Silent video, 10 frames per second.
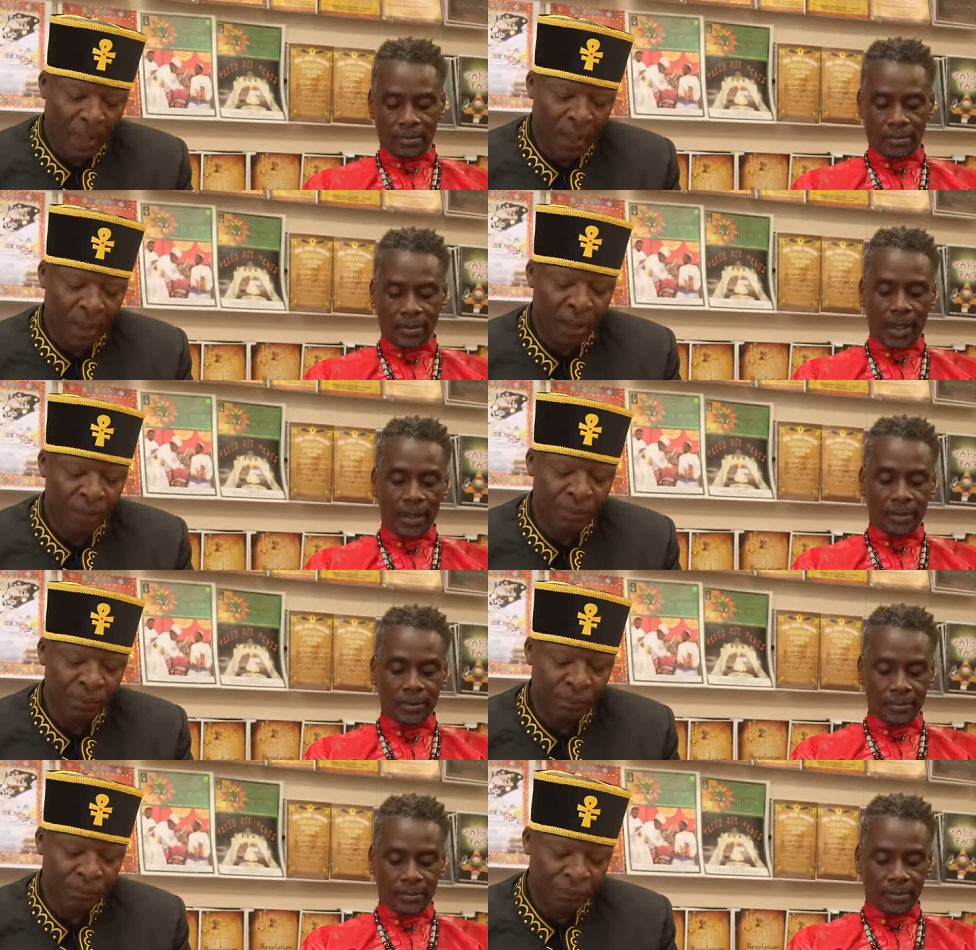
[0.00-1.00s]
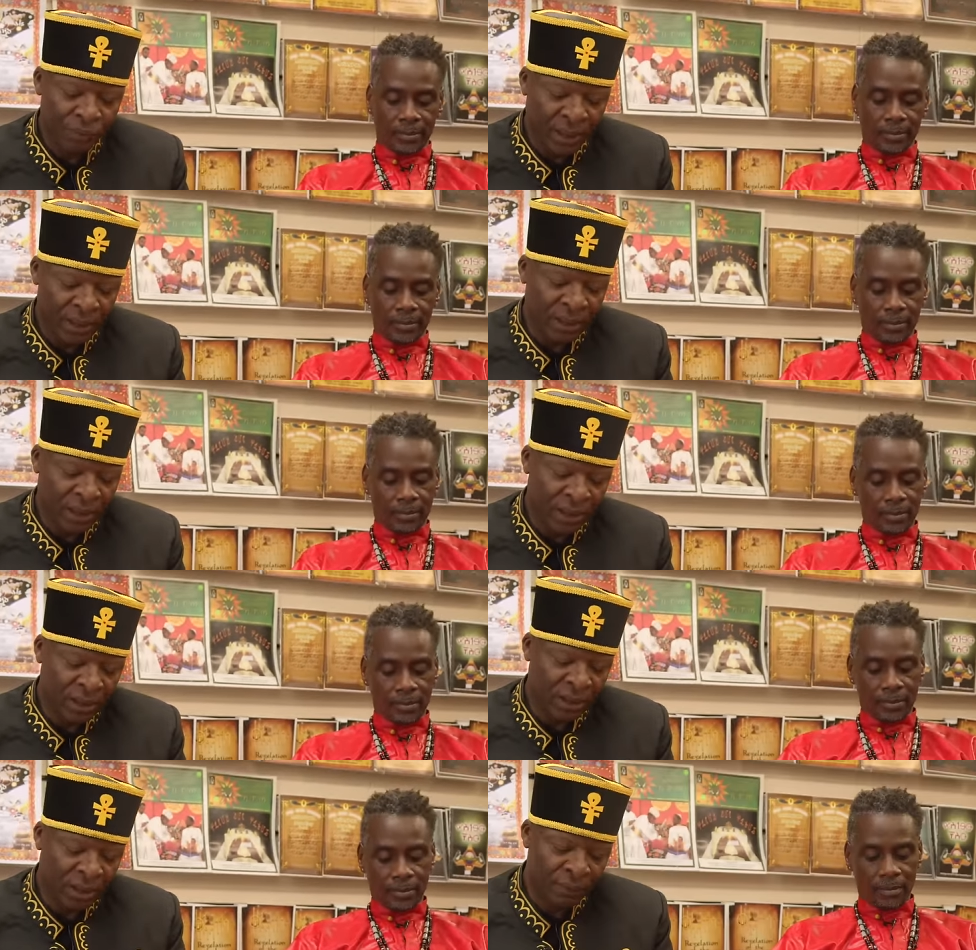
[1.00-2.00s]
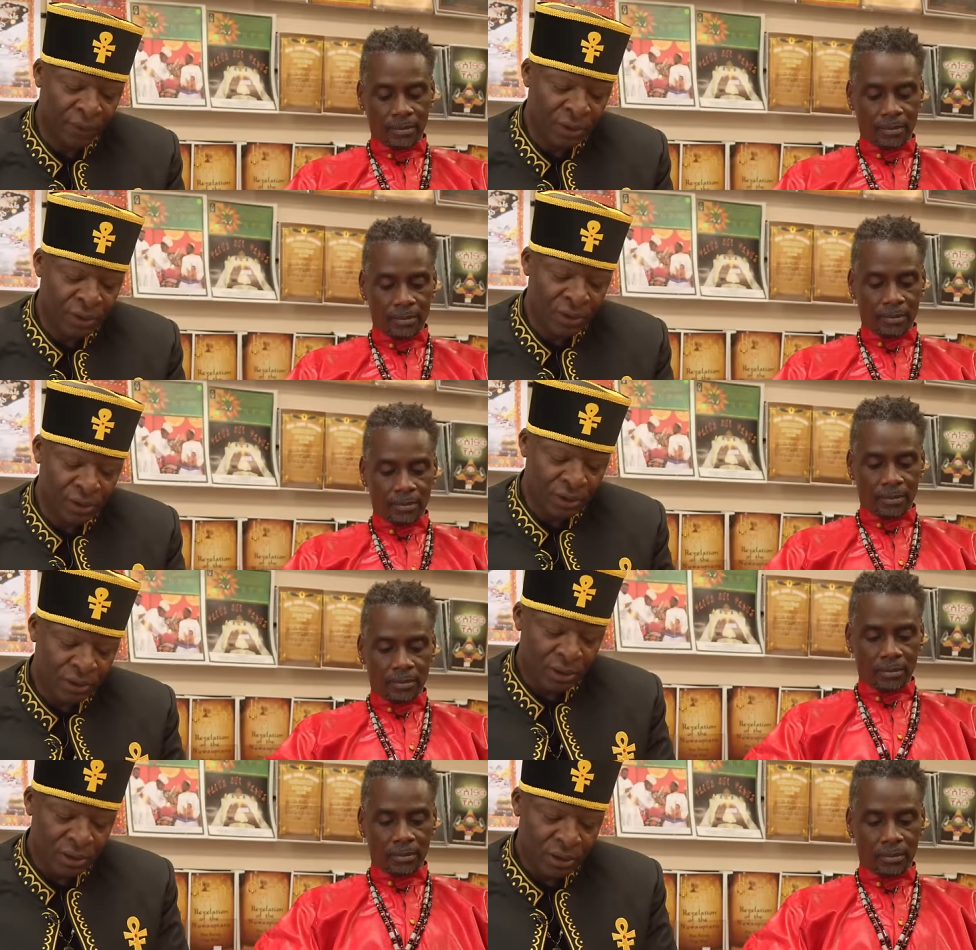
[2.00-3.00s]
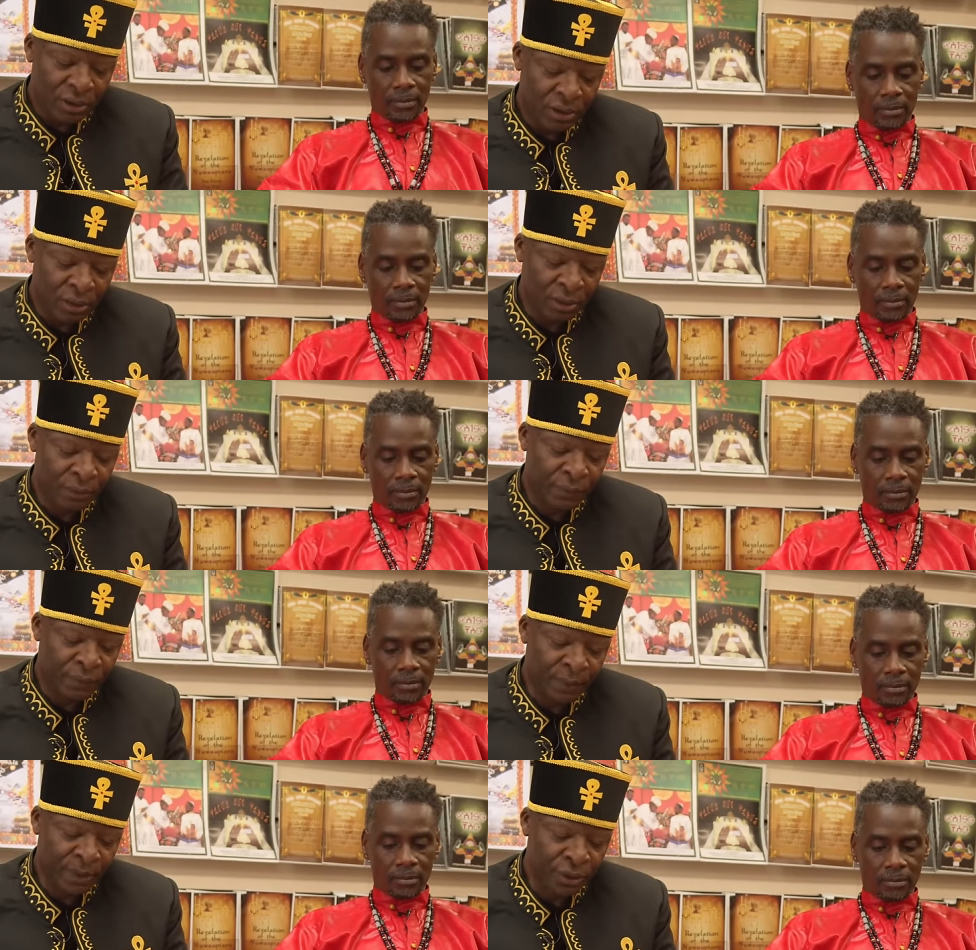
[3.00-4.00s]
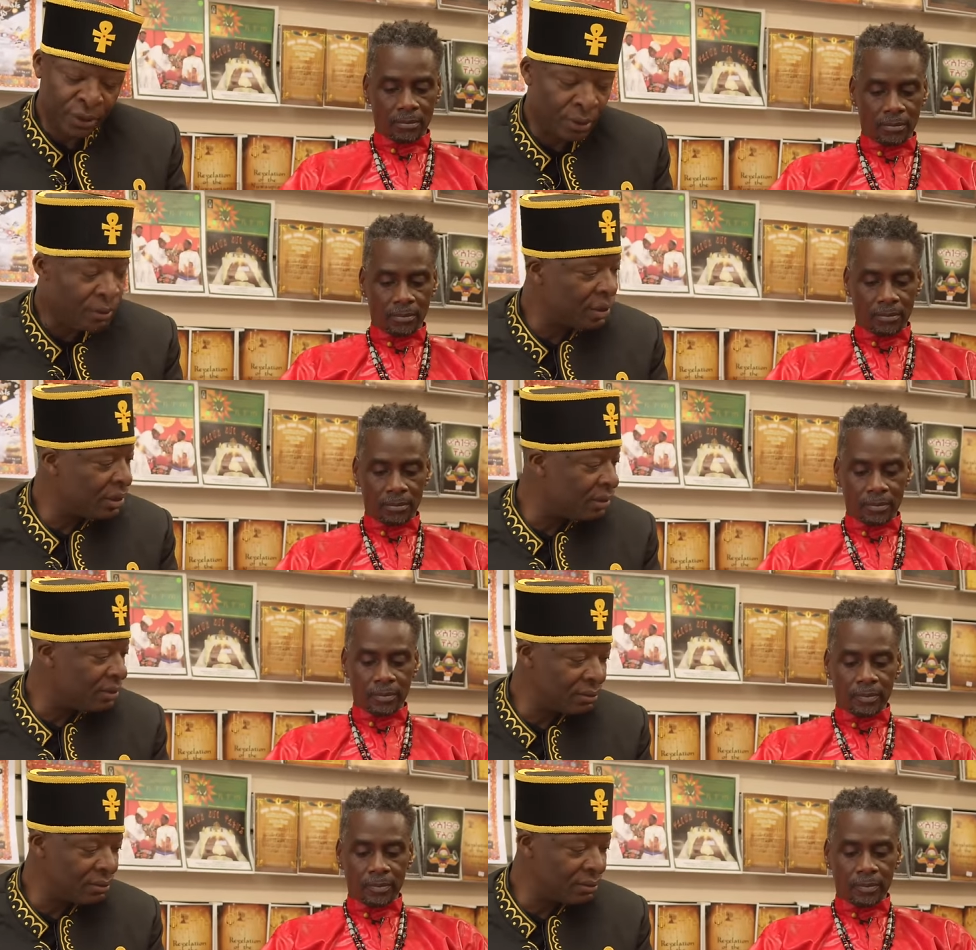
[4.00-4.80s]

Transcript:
Speaker 1: um, and yeah, it covers a lot of information. You want to